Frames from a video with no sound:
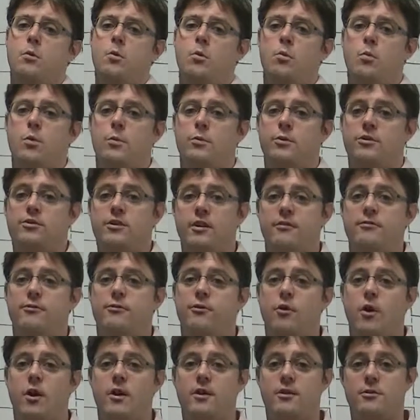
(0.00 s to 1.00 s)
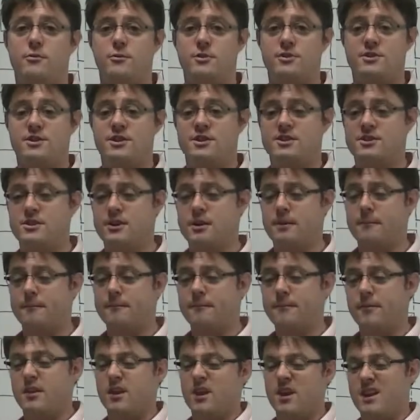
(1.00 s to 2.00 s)
when we set fire to the resistor,
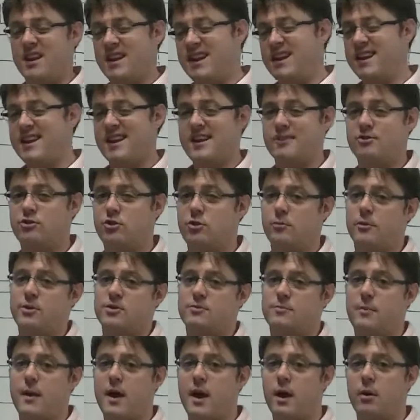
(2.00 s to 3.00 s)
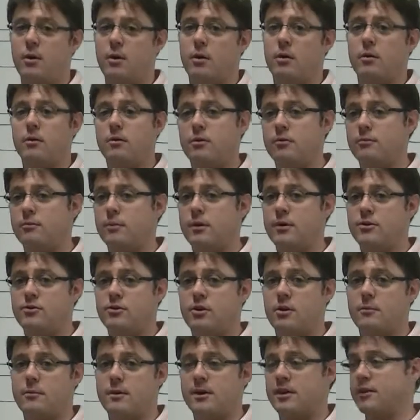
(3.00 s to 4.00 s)
it had too much power
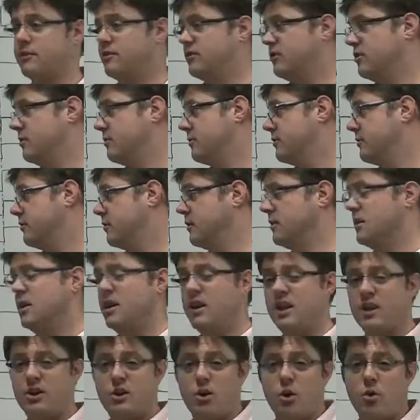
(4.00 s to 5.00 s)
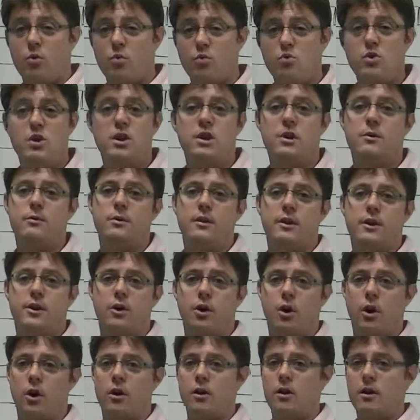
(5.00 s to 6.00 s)
trying to be consumed through it. It got really, really
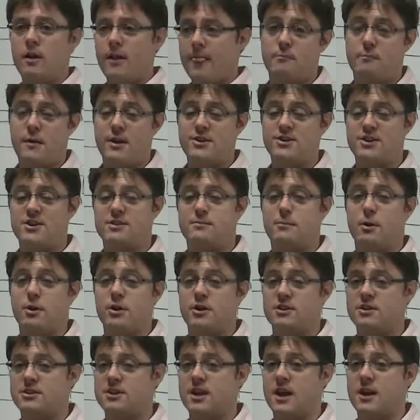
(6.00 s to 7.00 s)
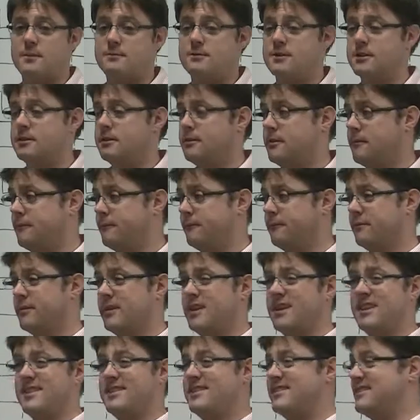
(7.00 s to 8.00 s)
hot. Magic smoke escaped.
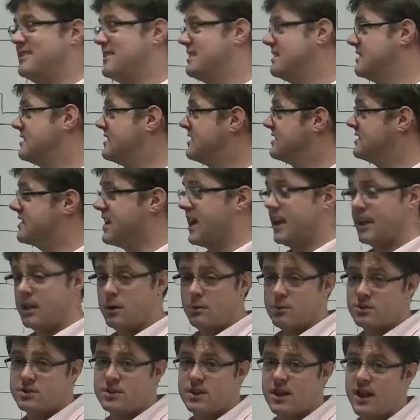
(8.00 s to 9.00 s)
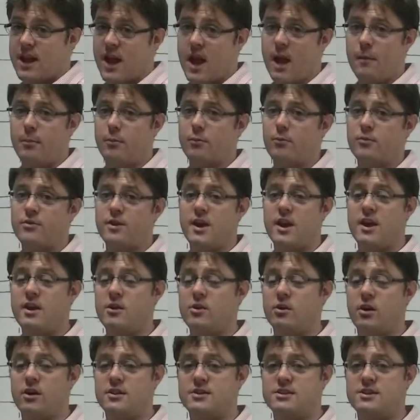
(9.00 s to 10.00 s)
This is exactly what's going to happen with any
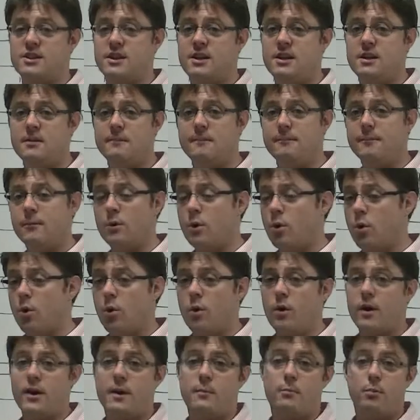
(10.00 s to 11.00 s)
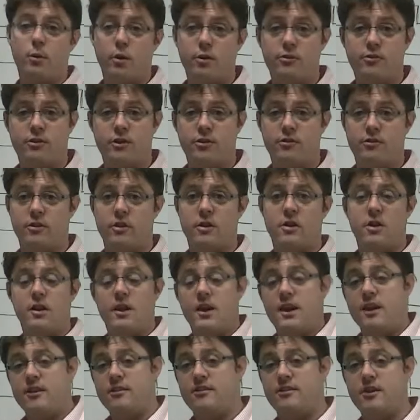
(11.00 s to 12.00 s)
IC or any processor,
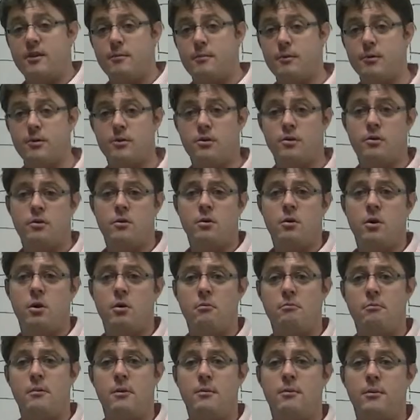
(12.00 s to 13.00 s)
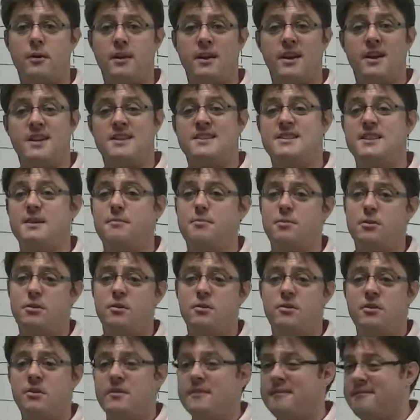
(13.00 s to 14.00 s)
any CPU. Remembering, a
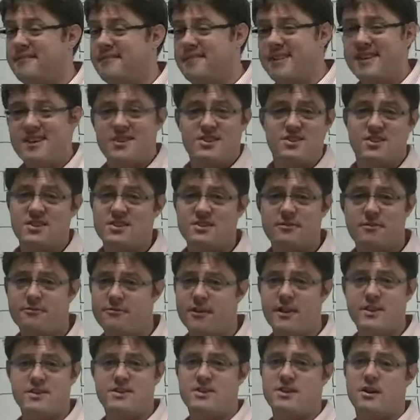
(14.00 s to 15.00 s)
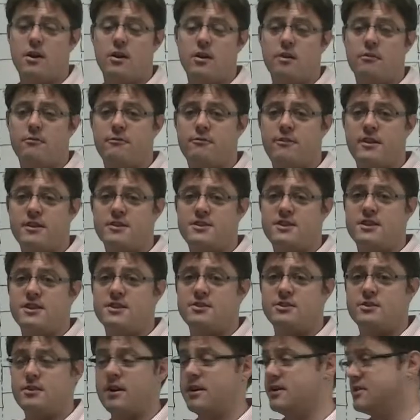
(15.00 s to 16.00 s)
CPU is just a fancy
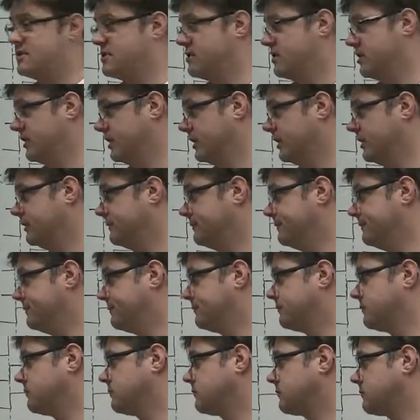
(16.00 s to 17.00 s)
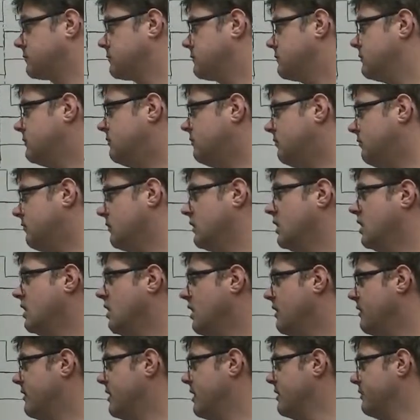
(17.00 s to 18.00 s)
integrated circuit.
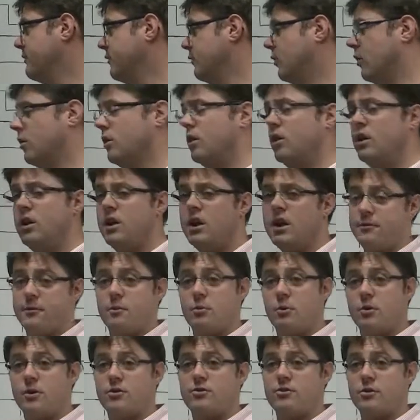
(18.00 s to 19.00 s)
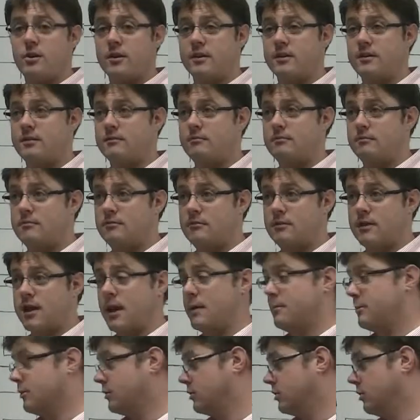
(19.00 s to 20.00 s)
Therefore, if we want to try and
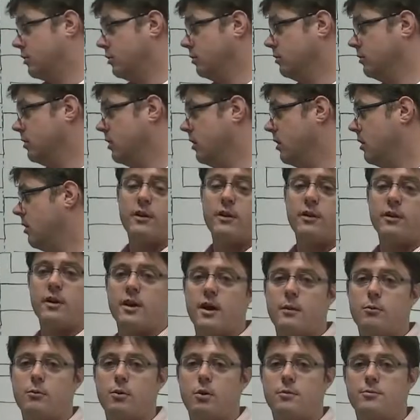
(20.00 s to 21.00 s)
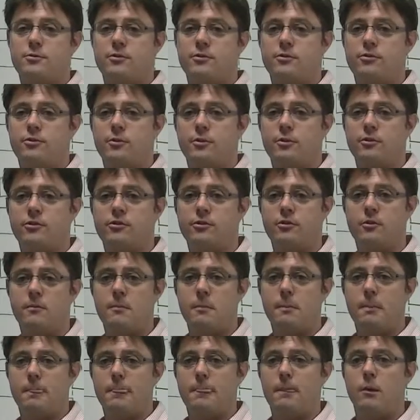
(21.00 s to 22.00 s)
keep it cool, we've got a couple of options to us.
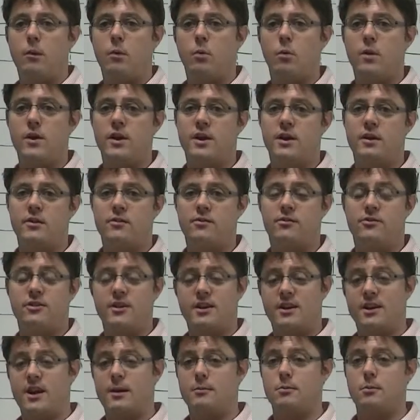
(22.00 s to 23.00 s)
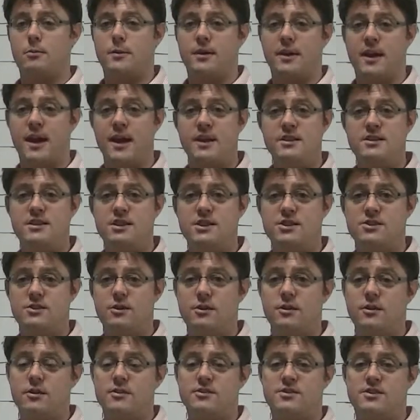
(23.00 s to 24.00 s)
Where you can stick a couple of big heat sinks
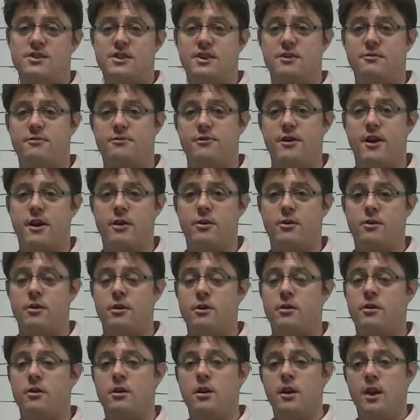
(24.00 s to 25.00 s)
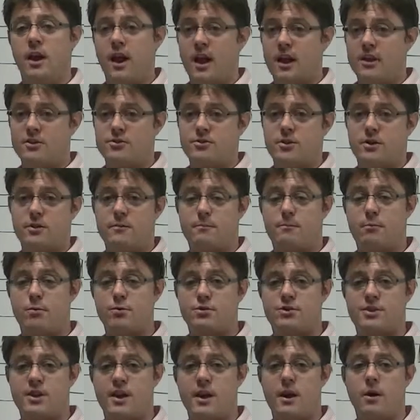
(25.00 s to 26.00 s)
on it, stick your fan on it, and try to
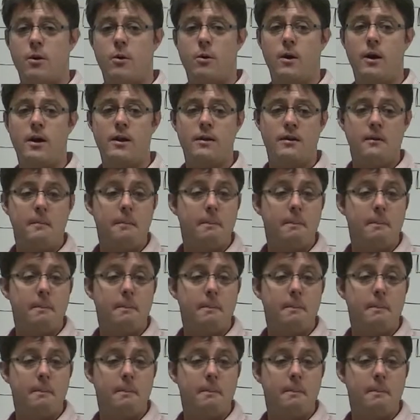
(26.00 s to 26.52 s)
push the air away.